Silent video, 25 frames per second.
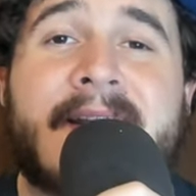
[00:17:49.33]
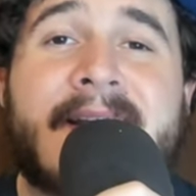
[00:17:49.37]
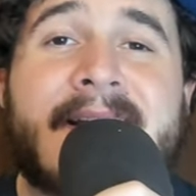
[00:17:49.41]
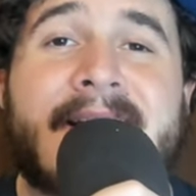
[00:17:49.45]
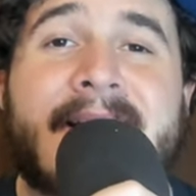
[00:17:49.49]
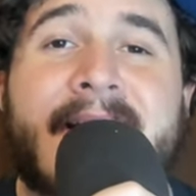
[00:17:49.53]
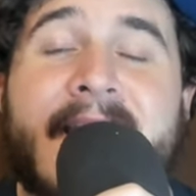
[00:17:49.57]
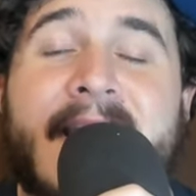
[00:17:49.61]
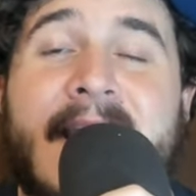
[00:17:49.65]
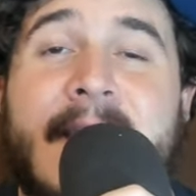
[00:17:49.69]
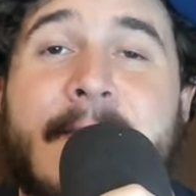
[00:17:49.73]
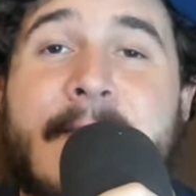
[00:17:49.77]

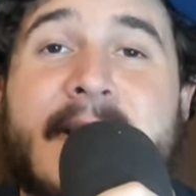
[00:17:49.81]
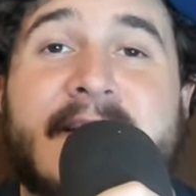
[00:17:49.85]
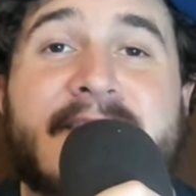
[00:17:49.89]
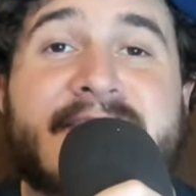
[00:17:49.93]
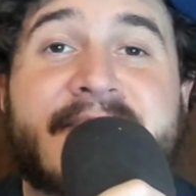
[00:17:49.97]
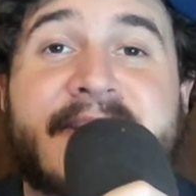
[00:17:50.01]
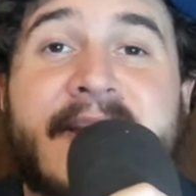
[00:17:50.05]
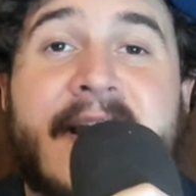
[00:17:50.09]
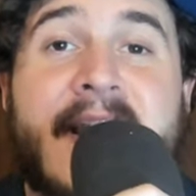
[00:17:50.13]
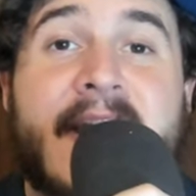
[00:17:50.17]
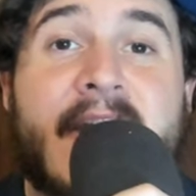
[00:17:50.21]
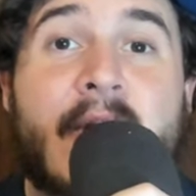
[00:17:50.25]
Like I
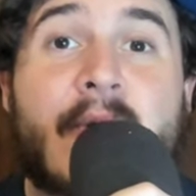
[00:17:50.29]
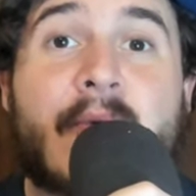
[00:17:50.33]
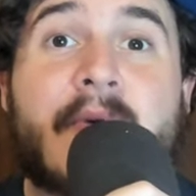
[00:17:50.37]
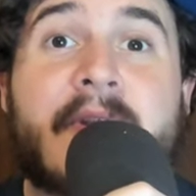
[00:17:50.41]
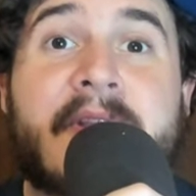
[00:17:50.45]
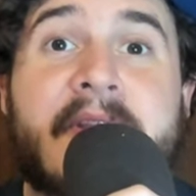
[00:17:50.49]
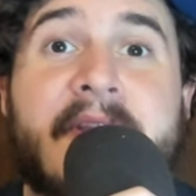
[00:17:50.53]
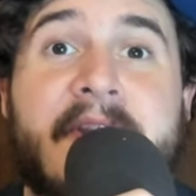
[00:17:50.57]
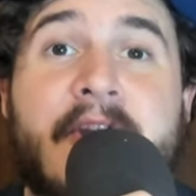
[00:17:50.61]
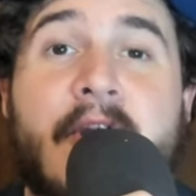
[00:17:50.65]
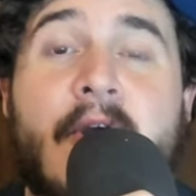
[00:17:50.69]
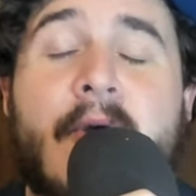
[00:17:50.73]
mentioned, I don't
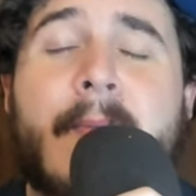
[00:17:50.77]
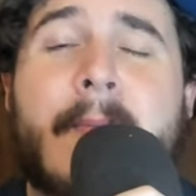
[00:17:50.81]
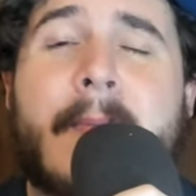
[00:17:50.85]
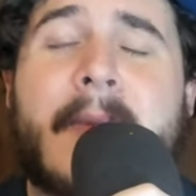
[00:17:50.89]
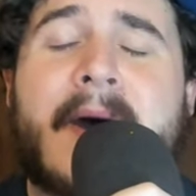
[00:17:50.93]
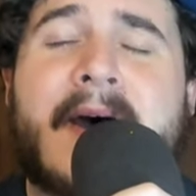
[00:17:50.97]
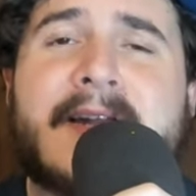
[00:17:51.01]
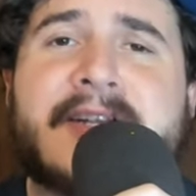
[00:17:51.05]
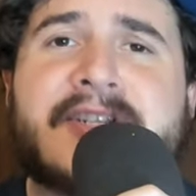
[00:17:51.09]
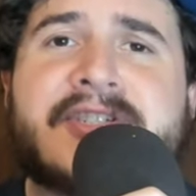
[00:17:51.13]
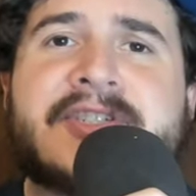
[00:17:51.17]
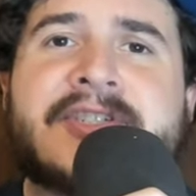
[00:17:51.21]
really know
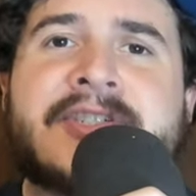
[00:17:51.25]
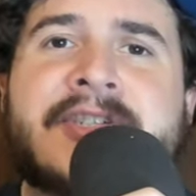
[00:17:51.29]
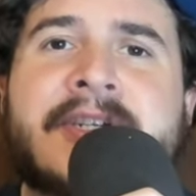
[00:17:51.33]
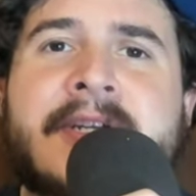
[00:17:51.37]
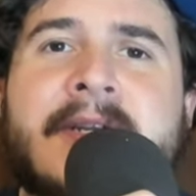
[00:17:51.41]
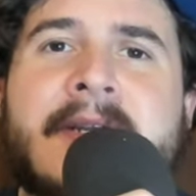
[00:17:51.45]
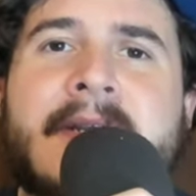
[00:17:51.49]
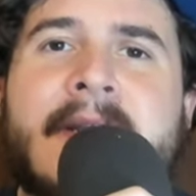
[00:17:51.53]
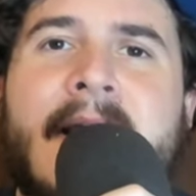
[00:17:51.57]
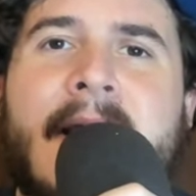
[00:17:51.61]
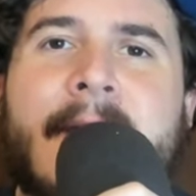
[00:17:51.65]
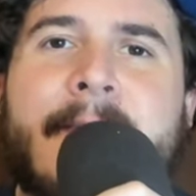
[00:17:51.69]
much
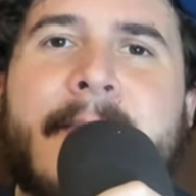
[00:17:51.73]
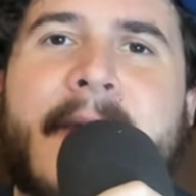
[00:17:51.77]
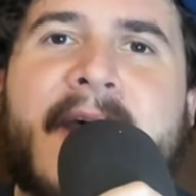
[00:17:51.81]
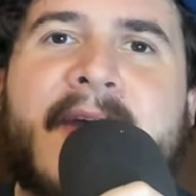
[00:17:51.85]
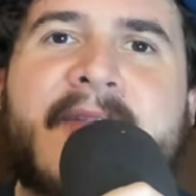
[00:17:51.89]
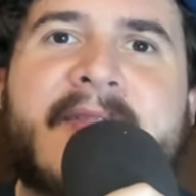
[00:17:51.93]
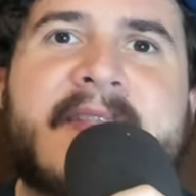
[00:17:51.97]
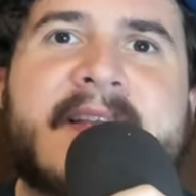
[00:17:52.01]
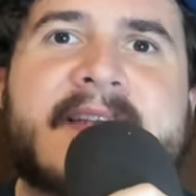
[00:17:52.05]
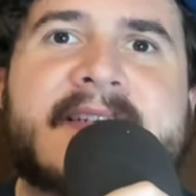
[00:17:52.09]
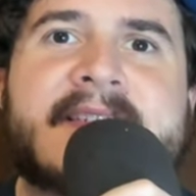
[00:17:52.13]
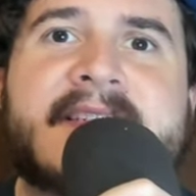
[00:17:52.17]

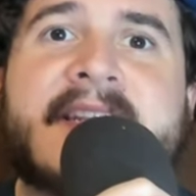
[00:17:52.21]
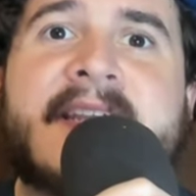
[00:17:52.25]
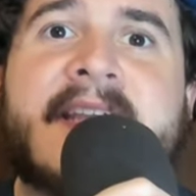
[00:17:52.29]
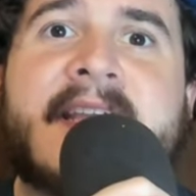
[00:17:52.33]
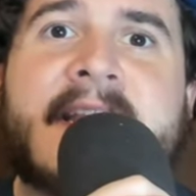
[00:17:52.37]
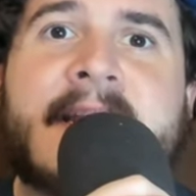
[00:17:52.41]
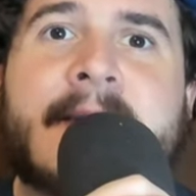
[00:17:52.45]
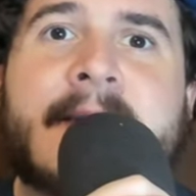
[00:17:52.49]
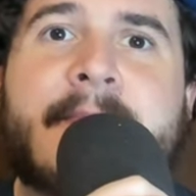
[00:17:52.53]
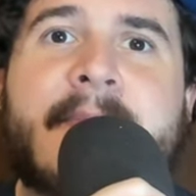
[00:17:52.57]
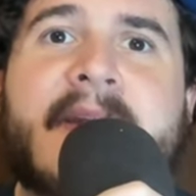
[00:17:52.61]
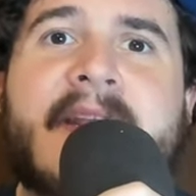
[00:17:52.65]
about this
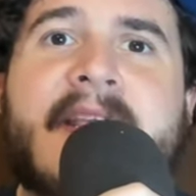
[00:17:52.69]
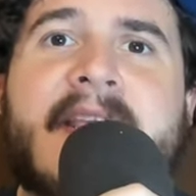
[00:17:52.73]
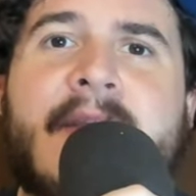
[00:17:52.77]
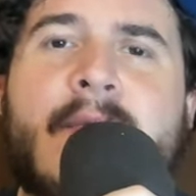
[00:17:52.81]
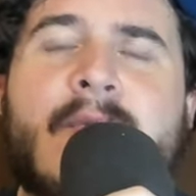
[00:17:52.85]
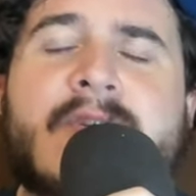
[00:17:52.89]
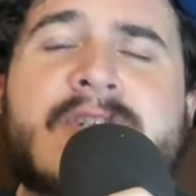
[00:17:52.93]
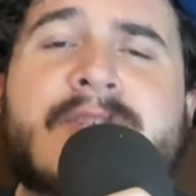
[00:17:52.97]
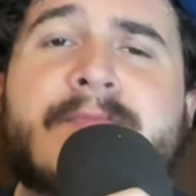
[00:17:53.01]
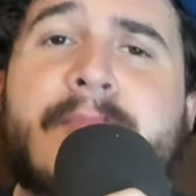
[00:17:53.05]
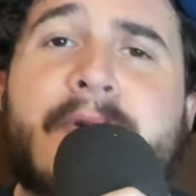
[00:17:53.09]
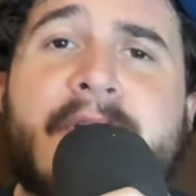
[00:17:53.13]
kid, but he
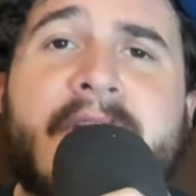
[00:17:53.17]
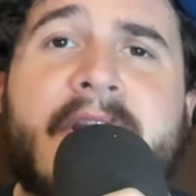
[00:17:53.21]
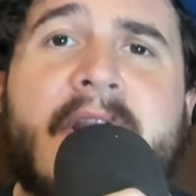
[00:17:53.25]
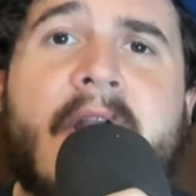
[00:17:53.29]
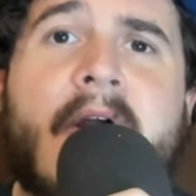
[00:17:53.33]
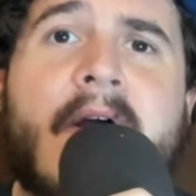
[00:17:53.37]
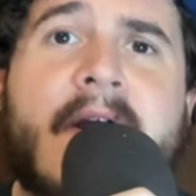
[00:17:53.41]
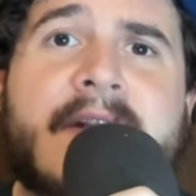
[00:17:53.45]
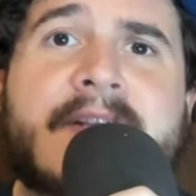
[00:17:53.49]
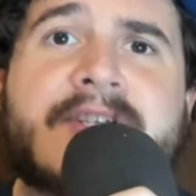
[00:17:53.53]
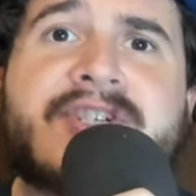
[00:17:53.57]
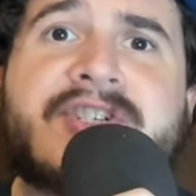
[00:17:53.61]
was putting
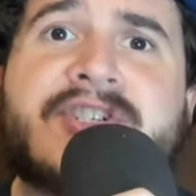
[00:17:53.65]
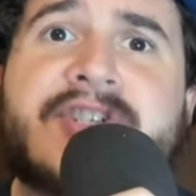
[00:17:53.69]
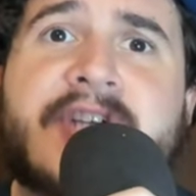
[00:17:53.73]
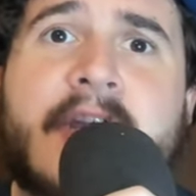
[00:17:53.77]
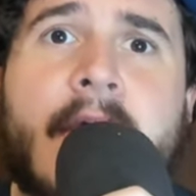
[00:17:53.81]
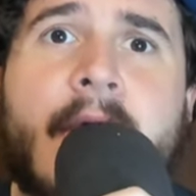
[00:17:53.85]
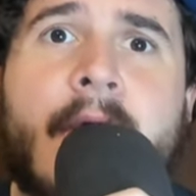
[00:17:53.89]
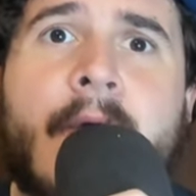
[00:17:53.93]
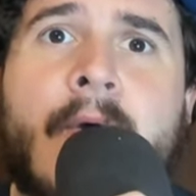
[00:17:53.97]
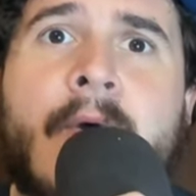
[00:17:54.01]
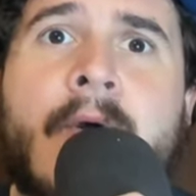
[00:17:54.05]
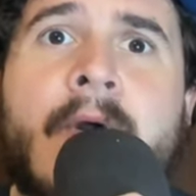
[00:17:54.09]
on a
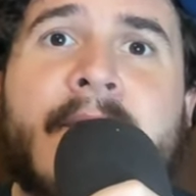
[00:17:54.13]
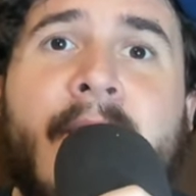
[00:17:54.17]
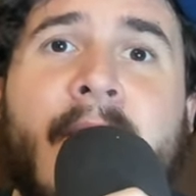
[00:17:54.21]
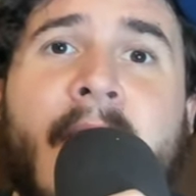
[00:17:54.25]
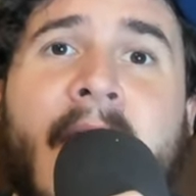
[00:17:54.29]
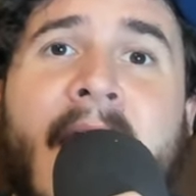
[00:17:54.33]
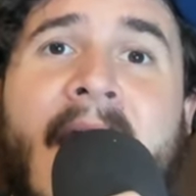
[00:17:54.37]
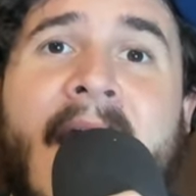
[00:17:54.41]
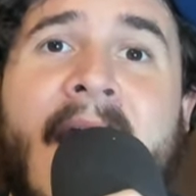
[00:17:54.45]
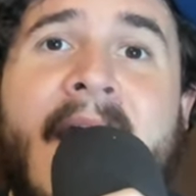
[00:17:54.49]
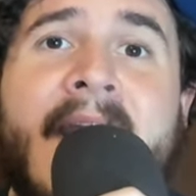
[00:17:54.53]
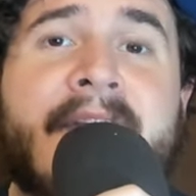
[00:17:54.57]
show,
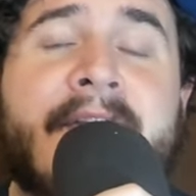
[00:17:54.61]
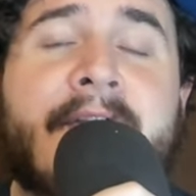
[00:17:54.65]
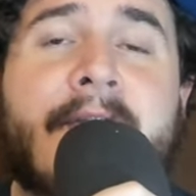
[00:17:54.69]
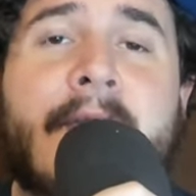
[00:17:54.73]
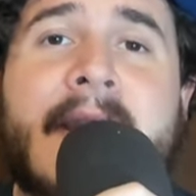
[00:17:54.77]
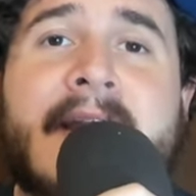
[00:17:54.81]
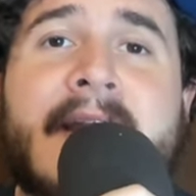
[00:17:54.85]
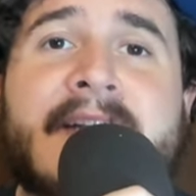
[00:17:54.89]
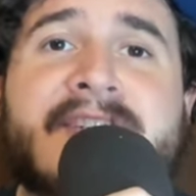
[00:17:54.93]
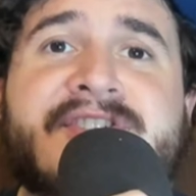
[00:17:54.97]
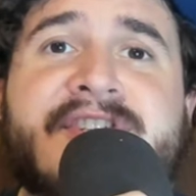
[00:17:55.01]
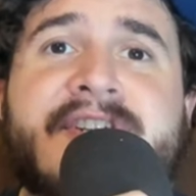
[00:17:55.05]
high
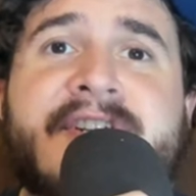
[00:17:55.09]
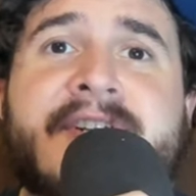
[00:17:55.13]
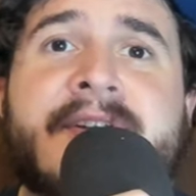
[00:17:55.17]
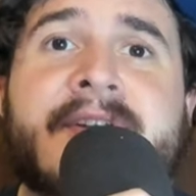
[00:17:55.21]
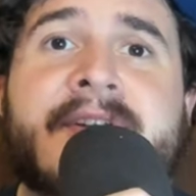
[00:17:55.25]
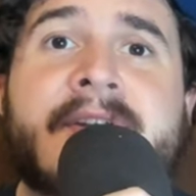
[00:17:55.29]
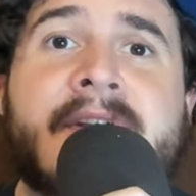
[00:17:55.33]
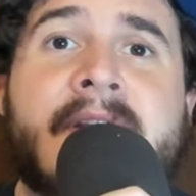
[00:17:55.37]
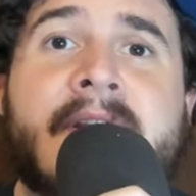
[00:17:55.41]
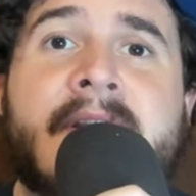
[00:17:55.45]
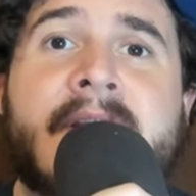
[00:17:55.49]
aggression.